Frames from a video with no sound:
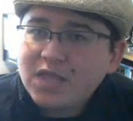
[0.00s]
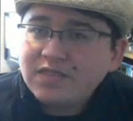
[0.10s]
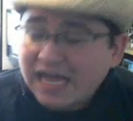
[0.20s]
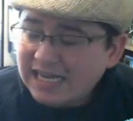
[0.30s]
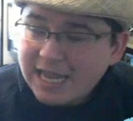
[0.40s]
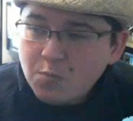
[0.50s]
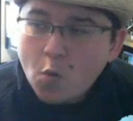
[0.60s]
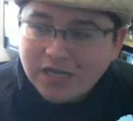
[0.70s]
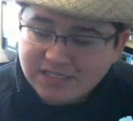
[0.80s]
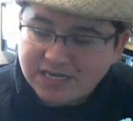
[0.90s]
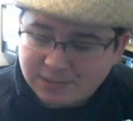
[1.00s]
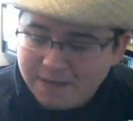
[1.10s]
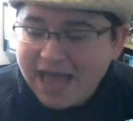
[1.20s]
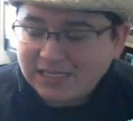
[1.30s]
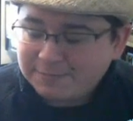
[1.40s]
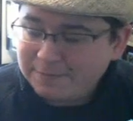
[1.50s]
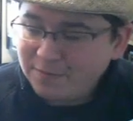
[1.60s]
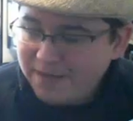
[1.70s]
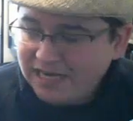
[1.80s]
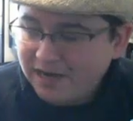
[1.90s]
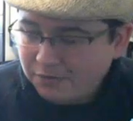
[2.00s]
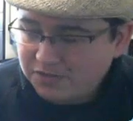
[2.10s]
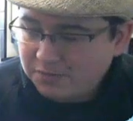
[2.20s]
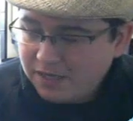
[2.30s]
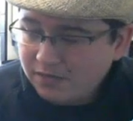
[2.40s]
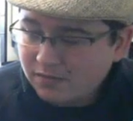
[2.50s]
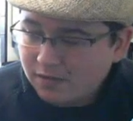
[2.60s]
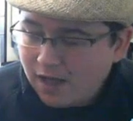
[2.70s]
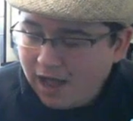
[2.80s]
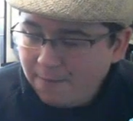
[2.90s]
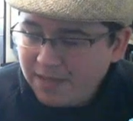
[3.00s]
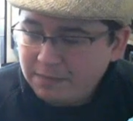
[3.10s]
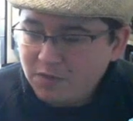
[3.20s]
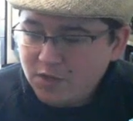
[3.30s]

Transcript: That game wasn't as bad as people made it out to be um, and